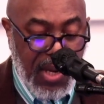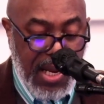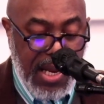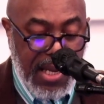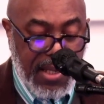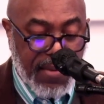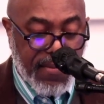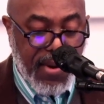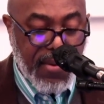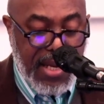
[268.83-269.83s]
At the
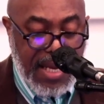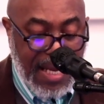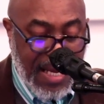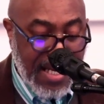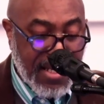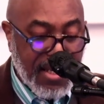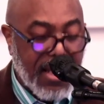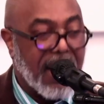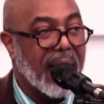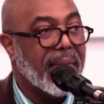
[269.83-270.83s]
very end
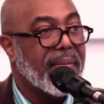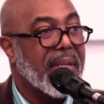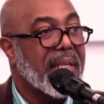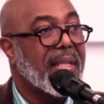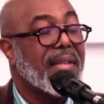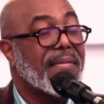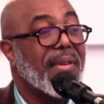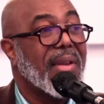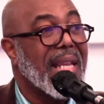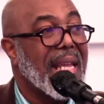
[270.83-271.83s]
of this is the
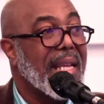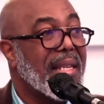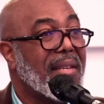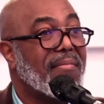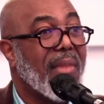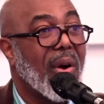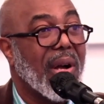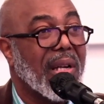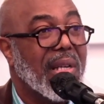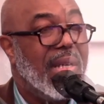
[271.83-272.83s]
very end of Mark.
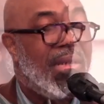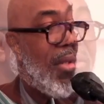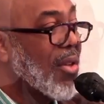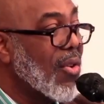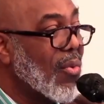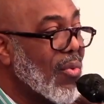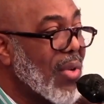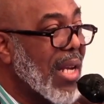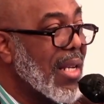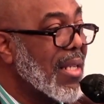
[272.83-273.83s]
So you got
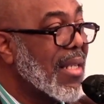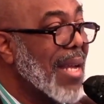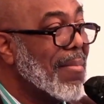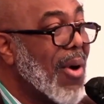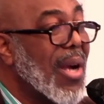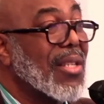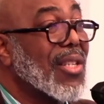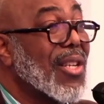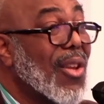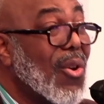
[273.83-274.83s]
to understand, Mark is
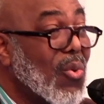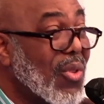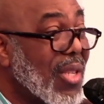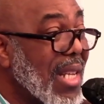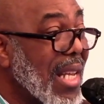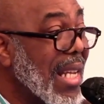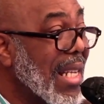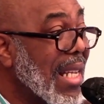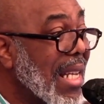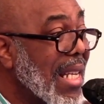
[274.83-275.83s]
closing
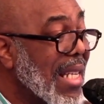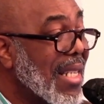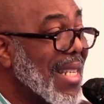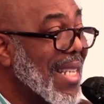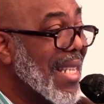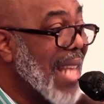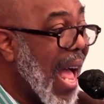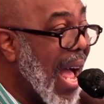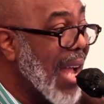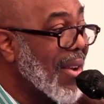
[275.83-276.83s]
his
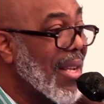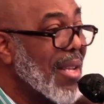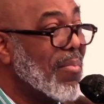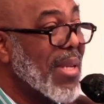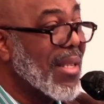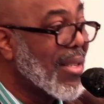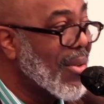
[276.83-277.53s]
entire epistle.